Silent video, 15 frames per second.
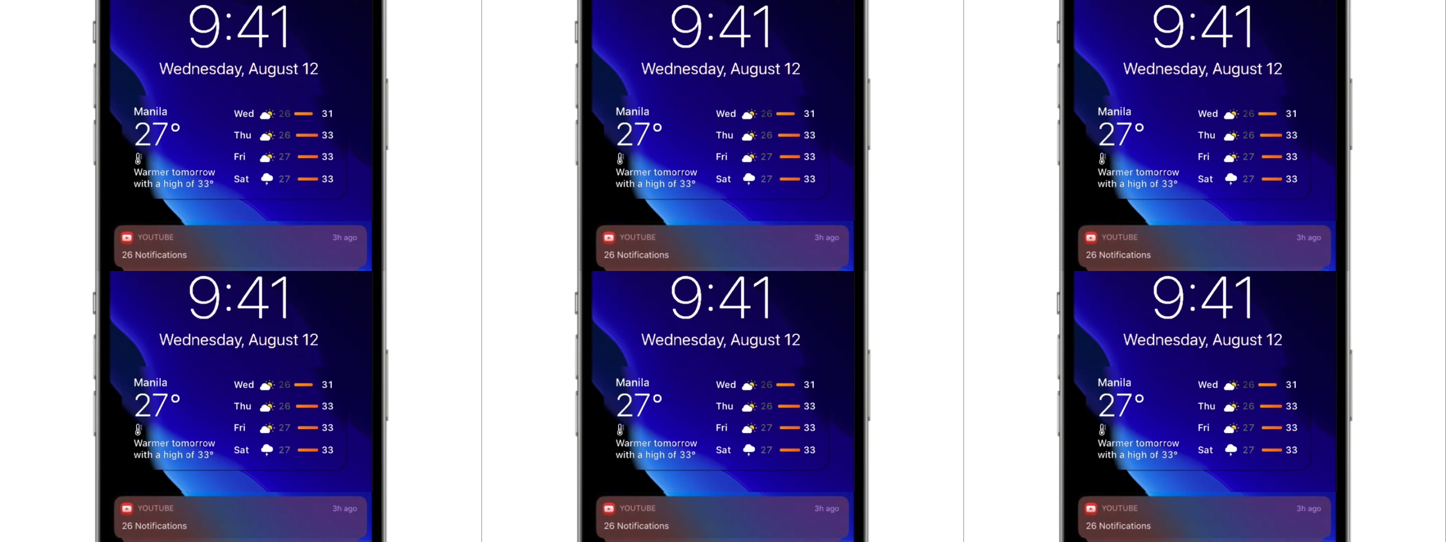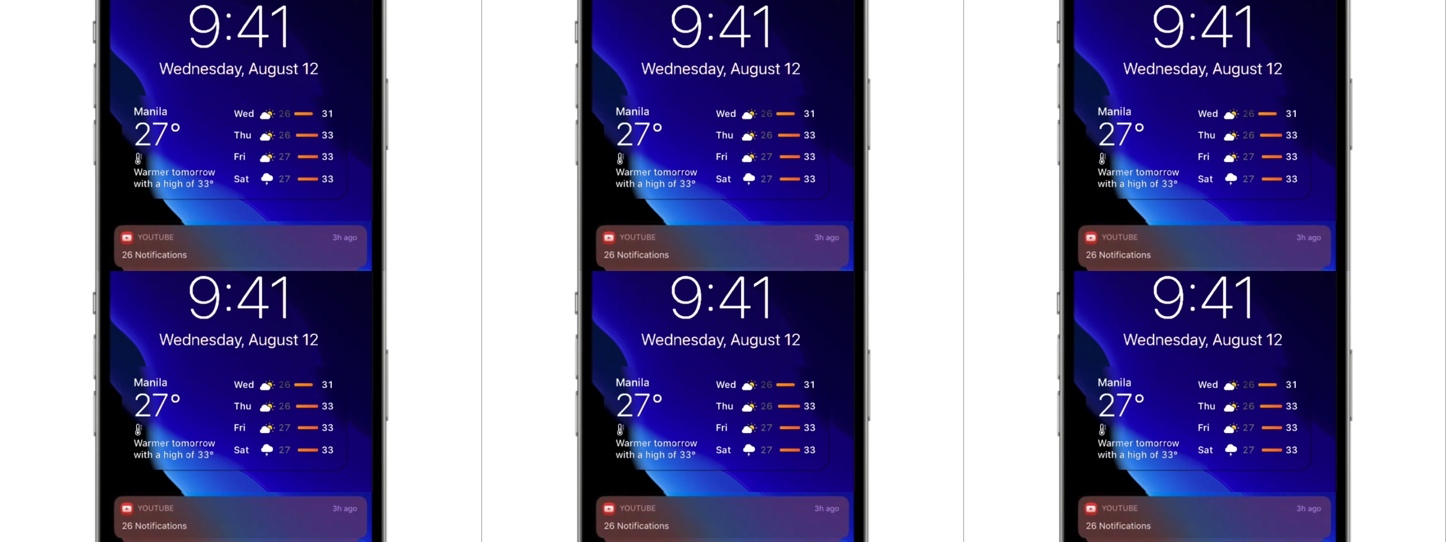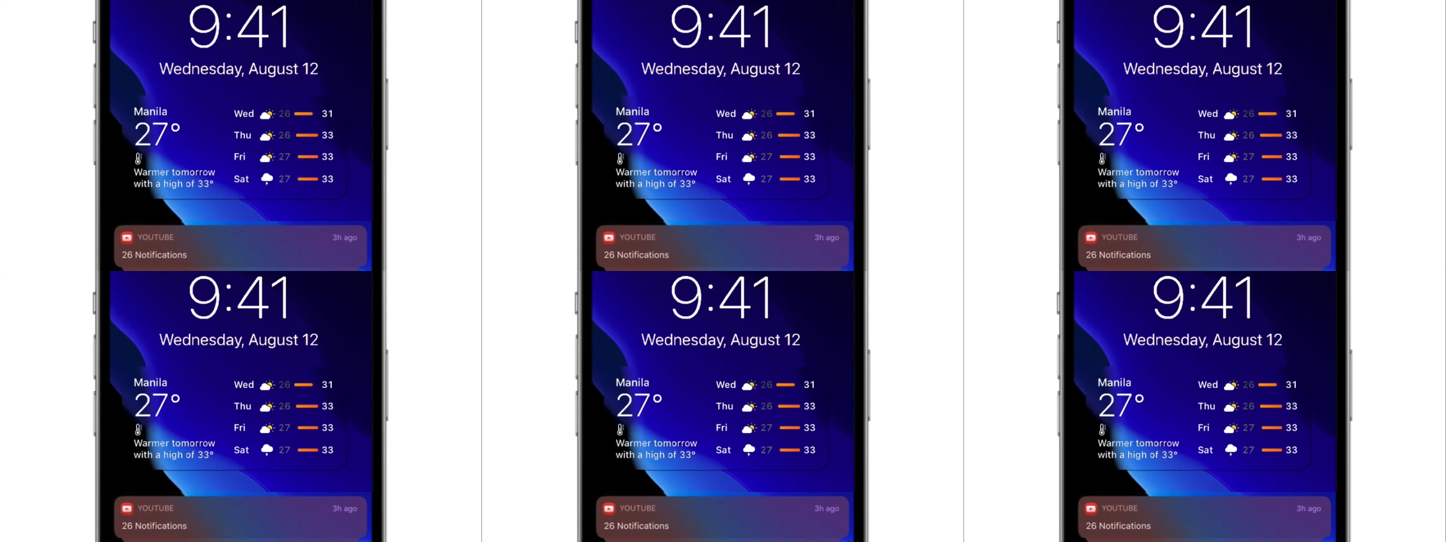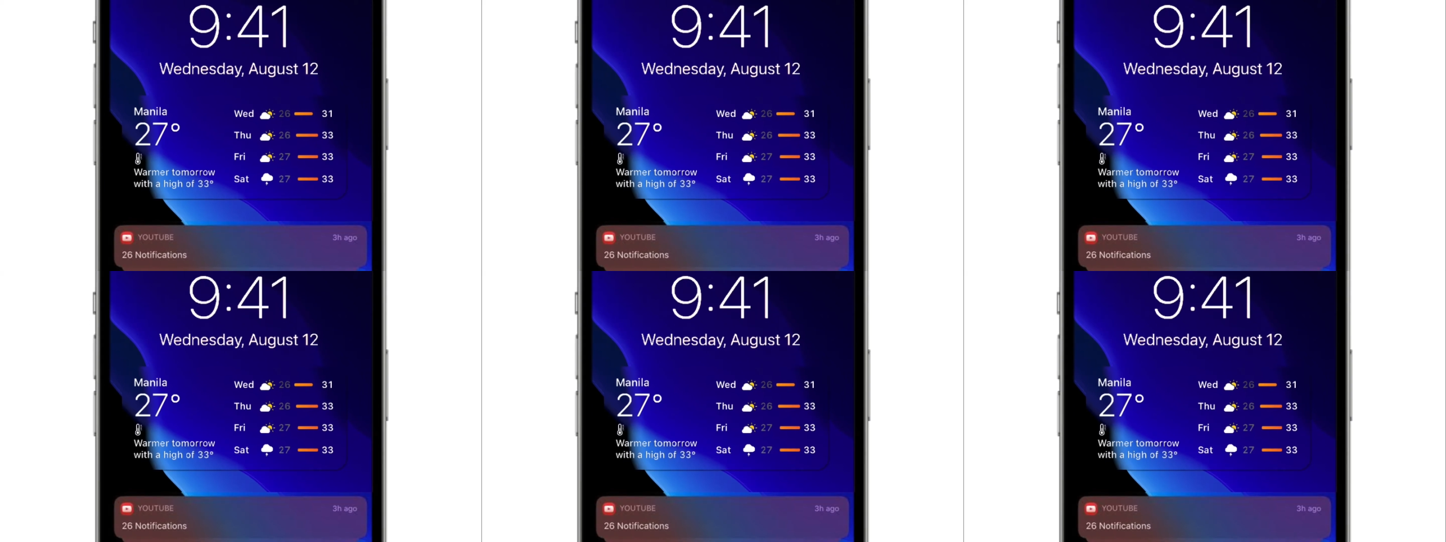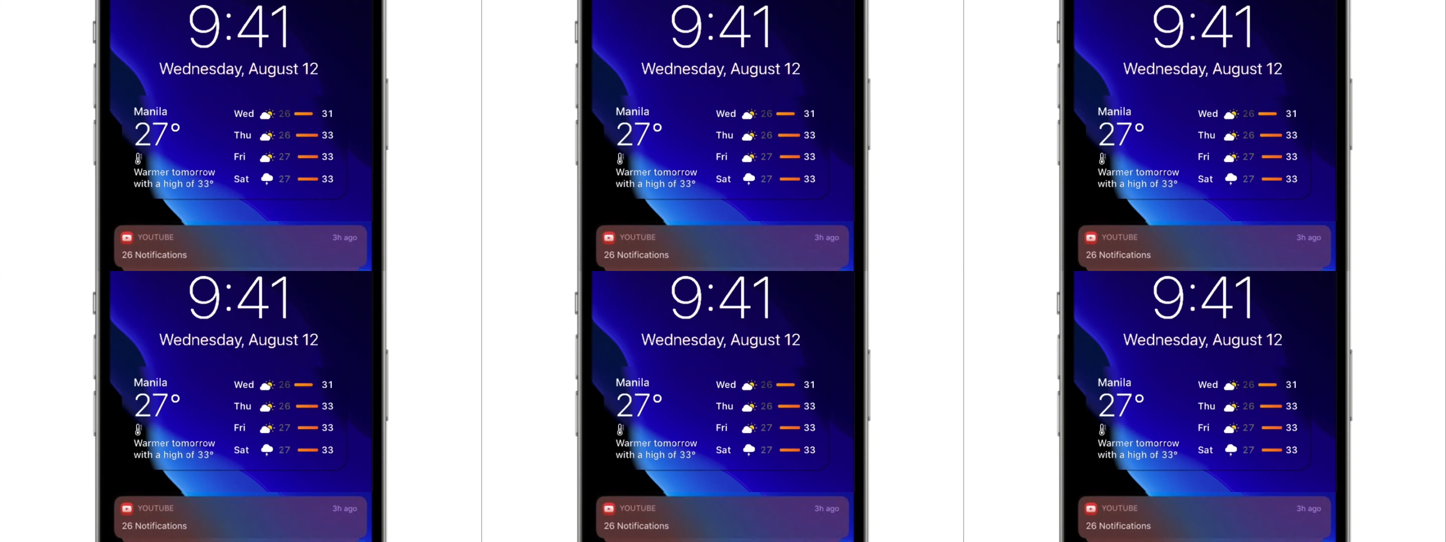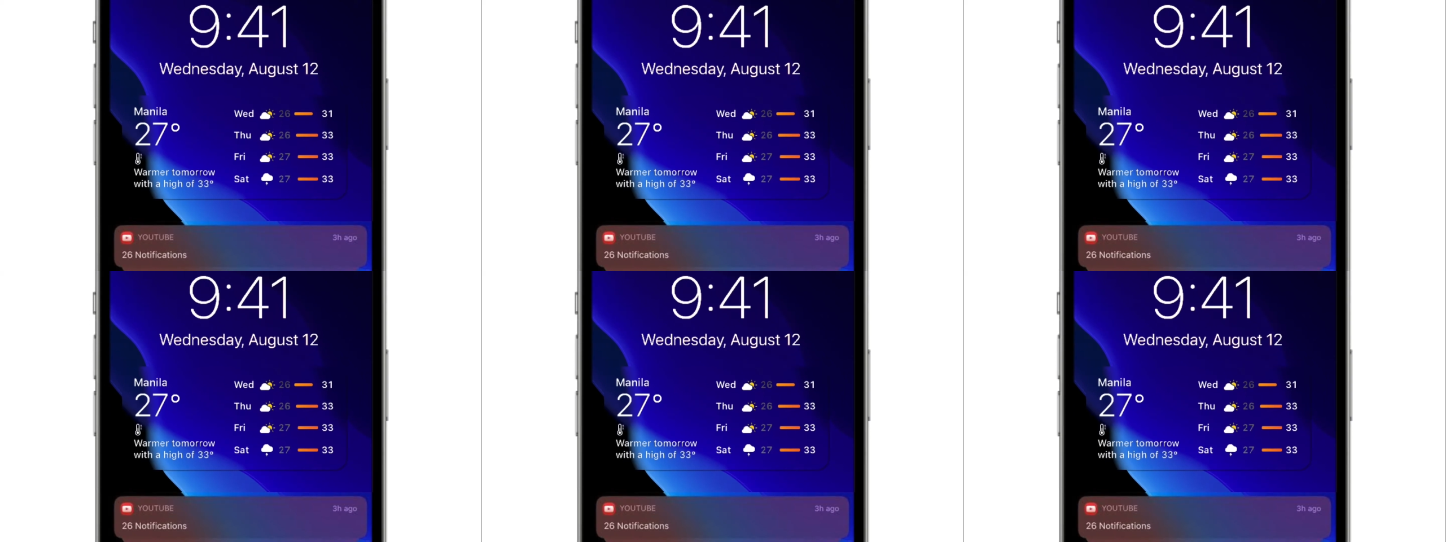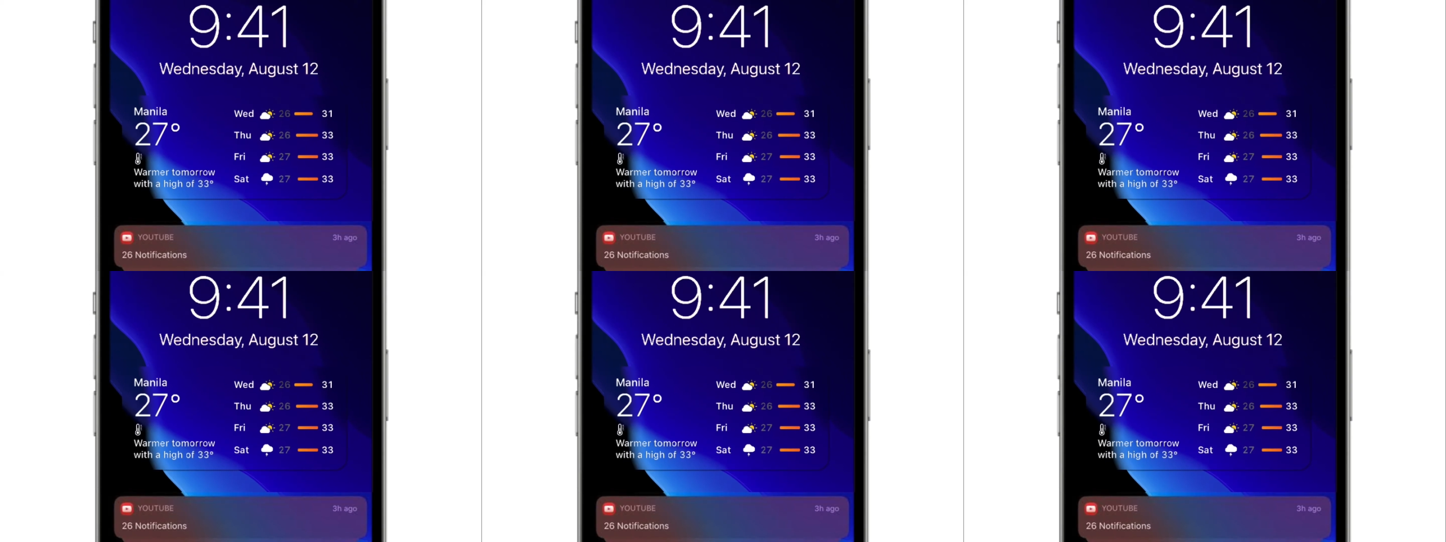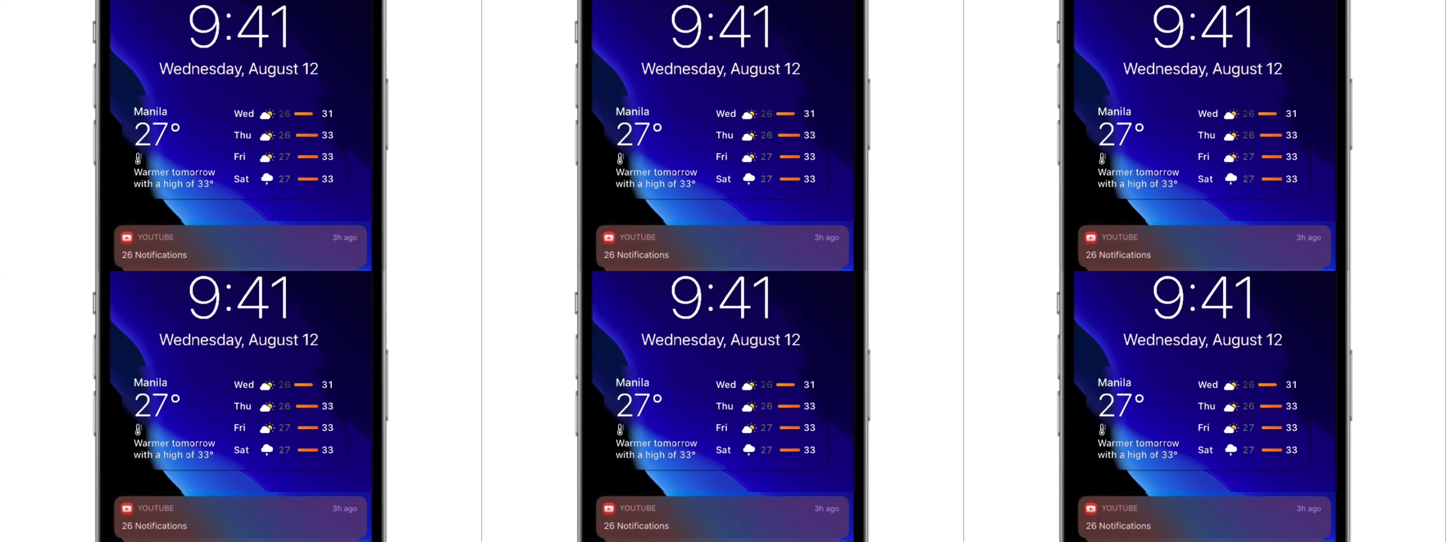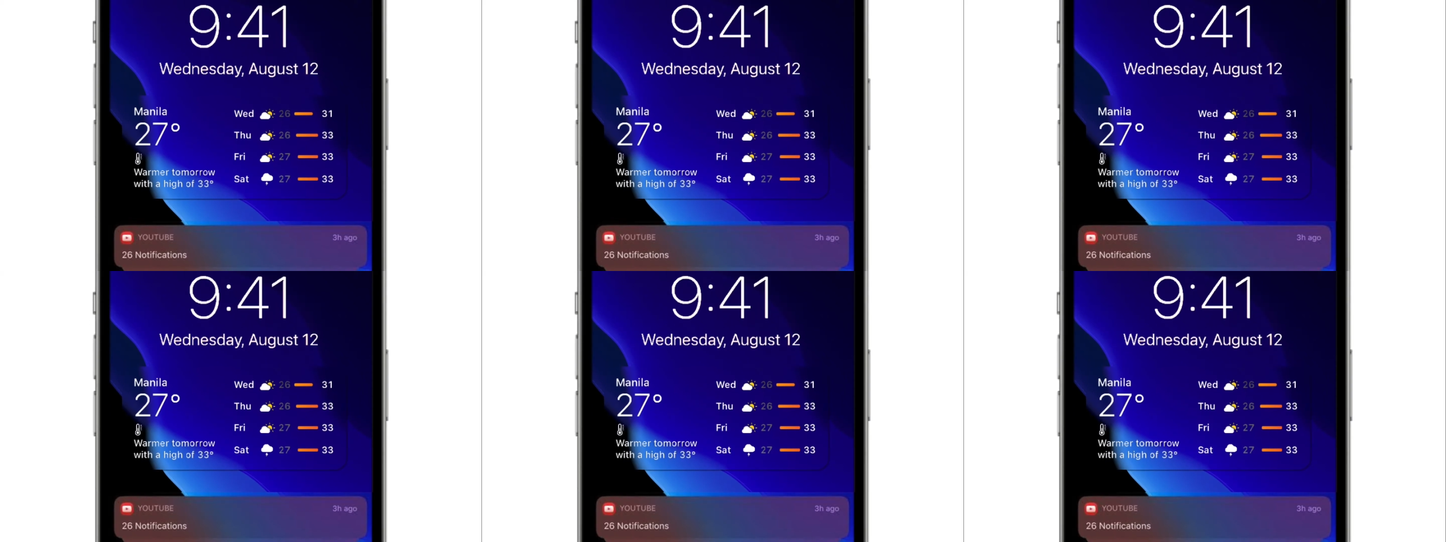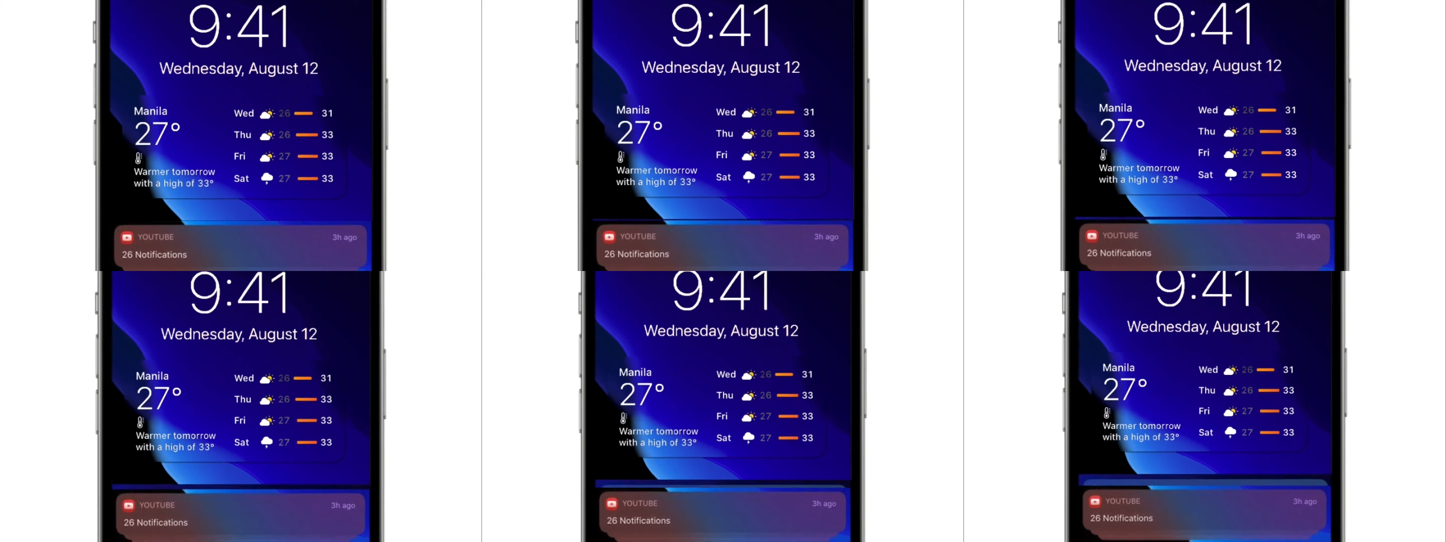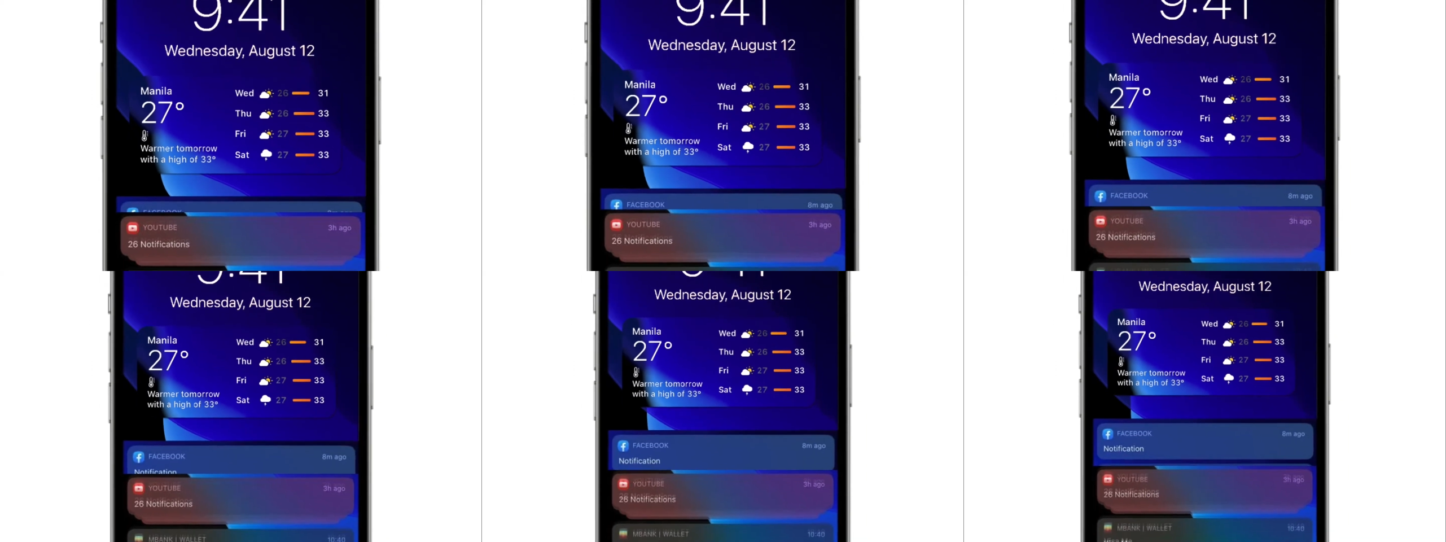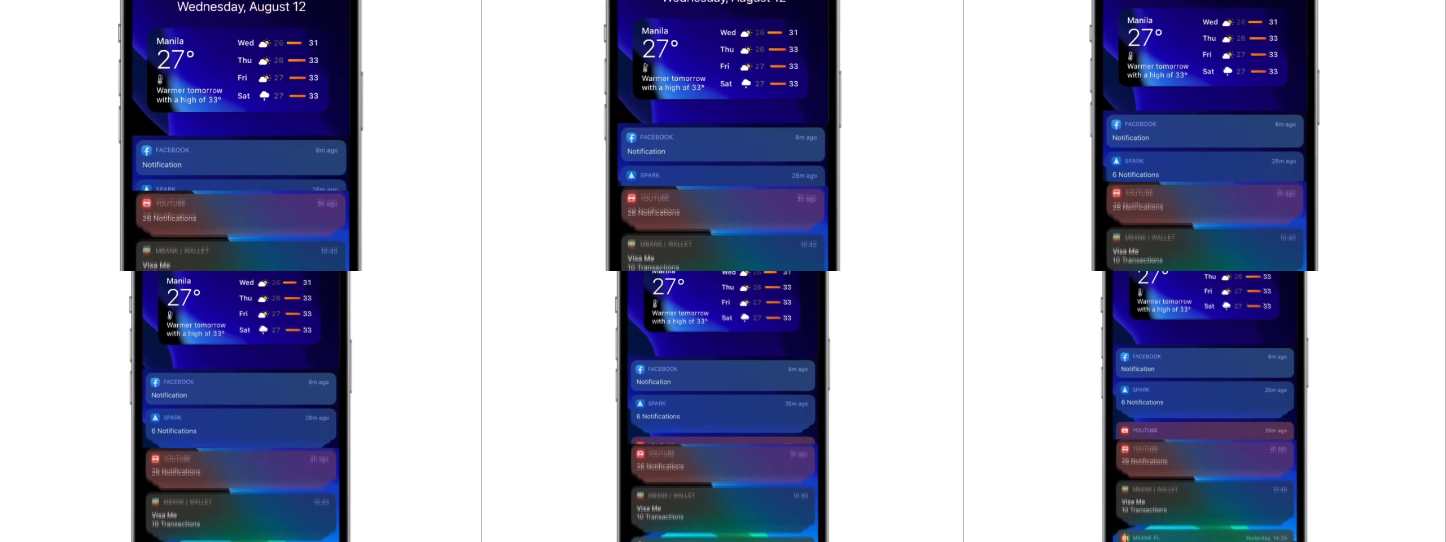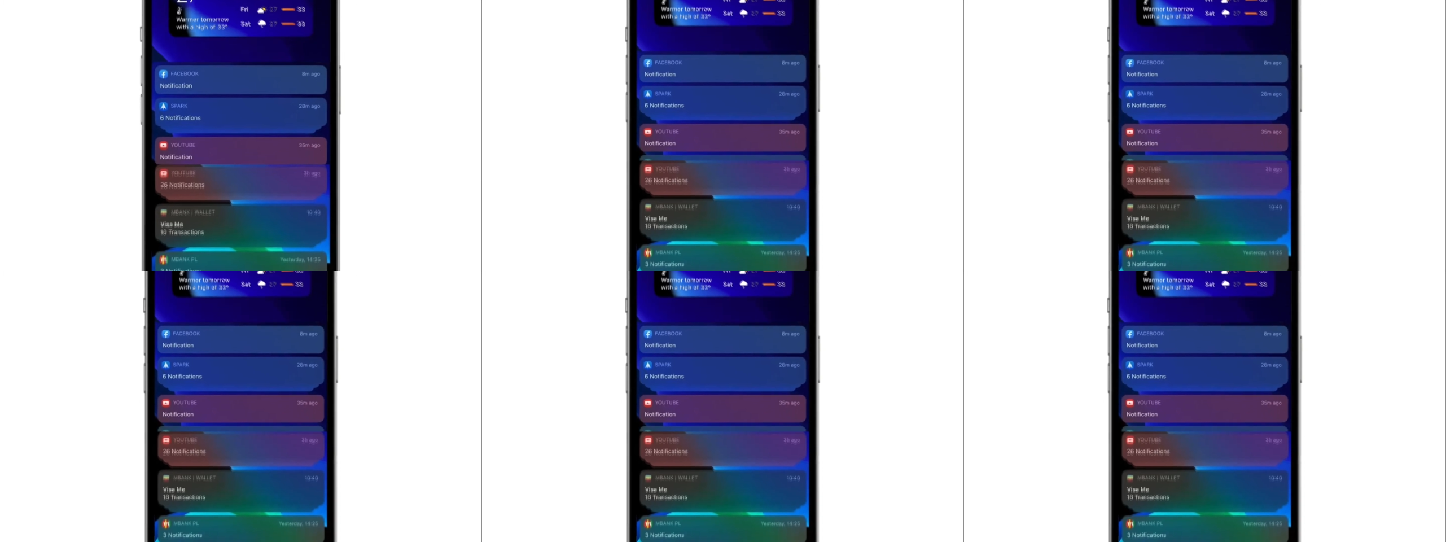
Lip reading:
[unreadable: no face in view]